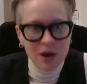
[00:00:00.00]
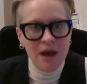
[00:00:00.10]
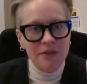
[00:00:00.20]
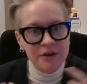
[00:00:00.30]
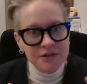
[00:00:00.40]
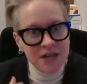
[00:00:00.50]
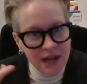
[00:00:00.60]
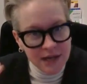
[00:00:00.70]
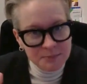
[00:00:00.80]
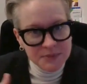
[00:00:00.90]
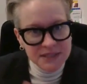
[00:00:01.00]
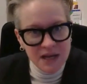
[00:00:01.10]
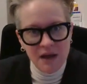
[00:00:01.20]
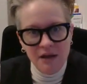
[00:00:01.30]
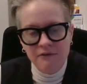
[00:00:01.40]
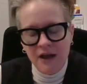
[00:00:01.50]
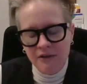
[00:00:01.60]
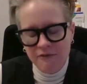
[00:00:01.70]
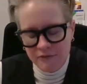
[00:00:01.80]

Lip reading: or other types of